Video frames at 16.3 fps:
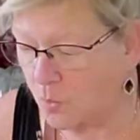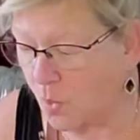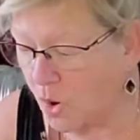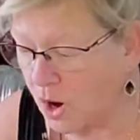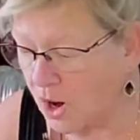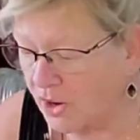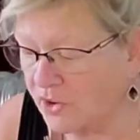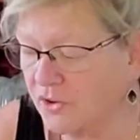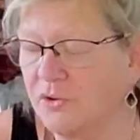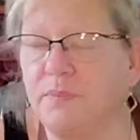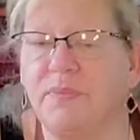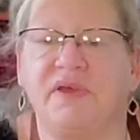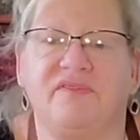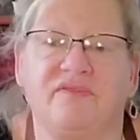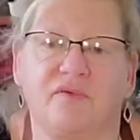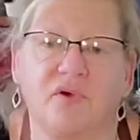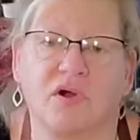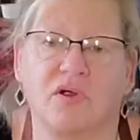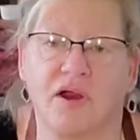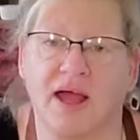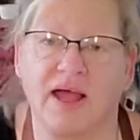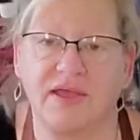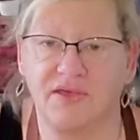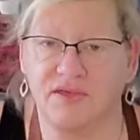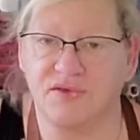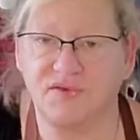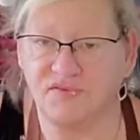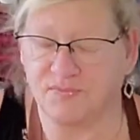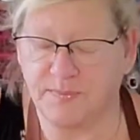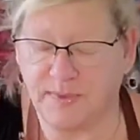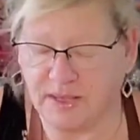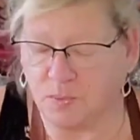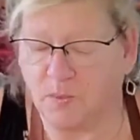water before I
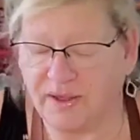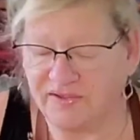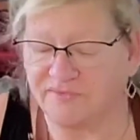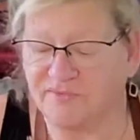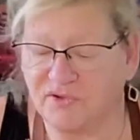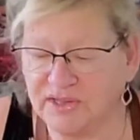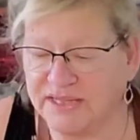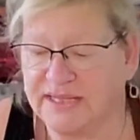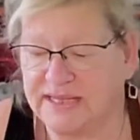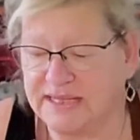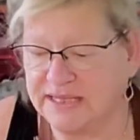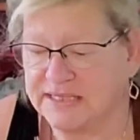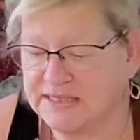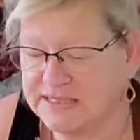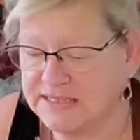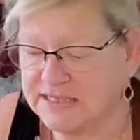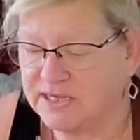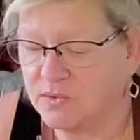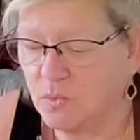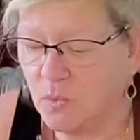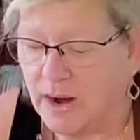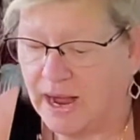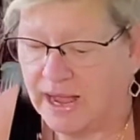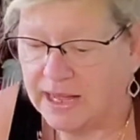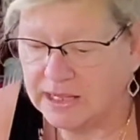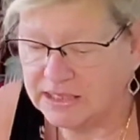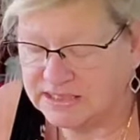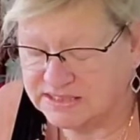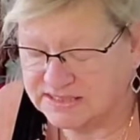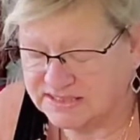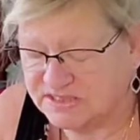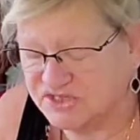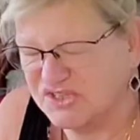use my Waverly Antique
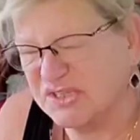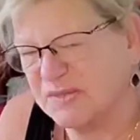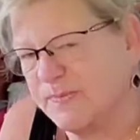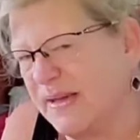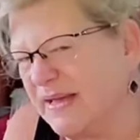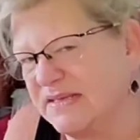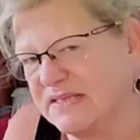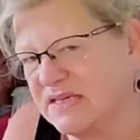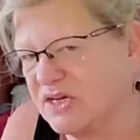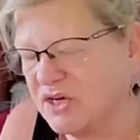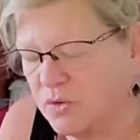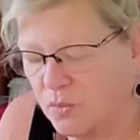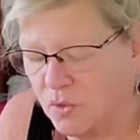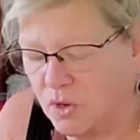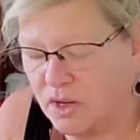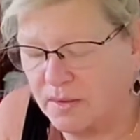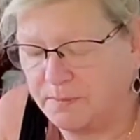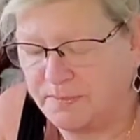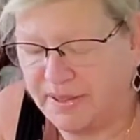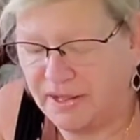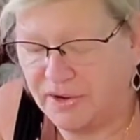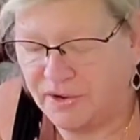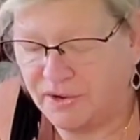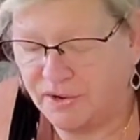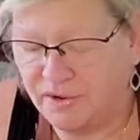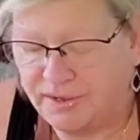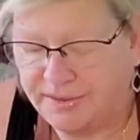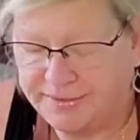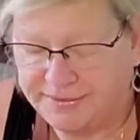Wax. It just makes it go on better.